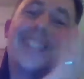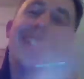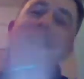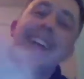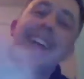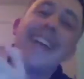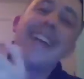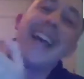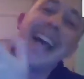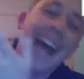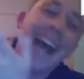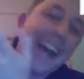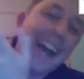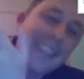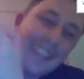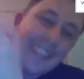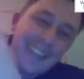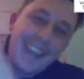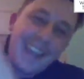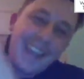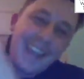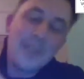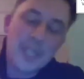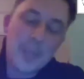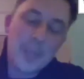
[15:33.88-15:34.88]
yeah,
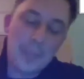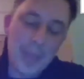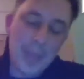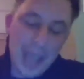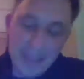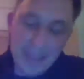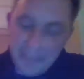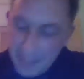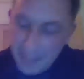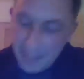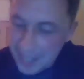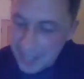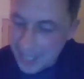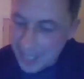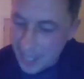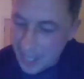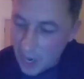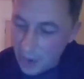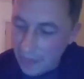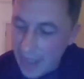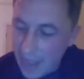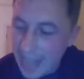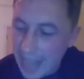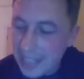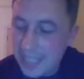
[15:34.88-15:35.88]
it was a bit of a
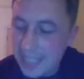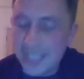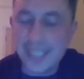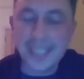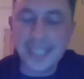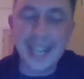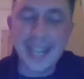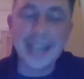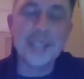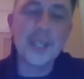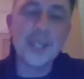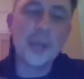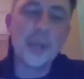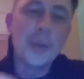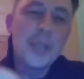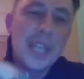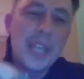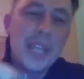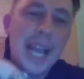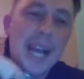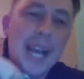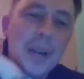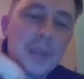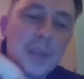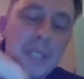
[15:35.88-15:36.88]
existential
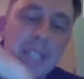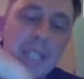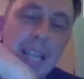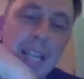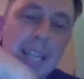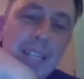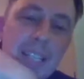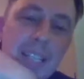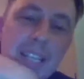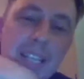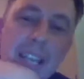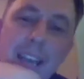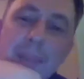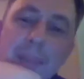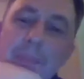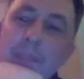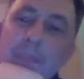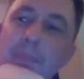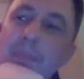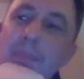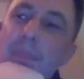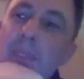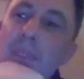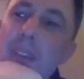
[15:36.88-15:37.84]
doubt. And I'm